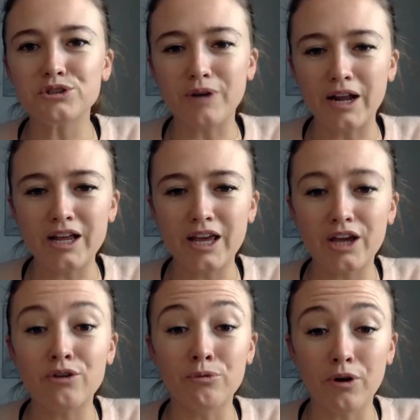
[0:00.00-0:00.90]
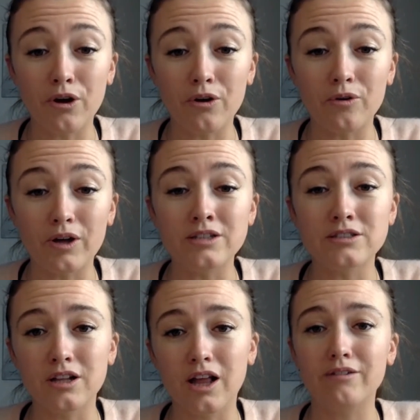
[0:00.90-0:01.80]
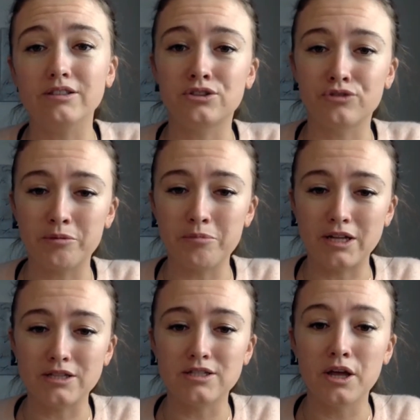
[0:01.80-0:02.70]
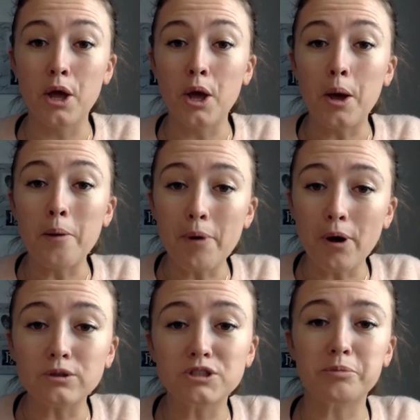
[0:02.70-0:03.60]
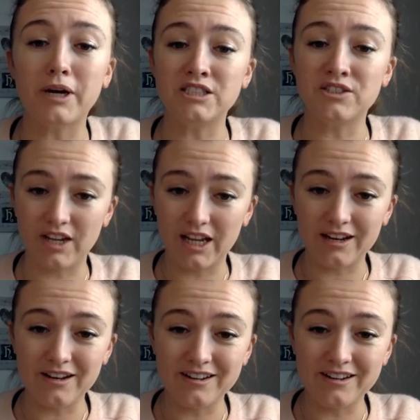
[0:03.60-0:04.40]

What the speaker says: a renegade row until I was 3 months post breastfeeding.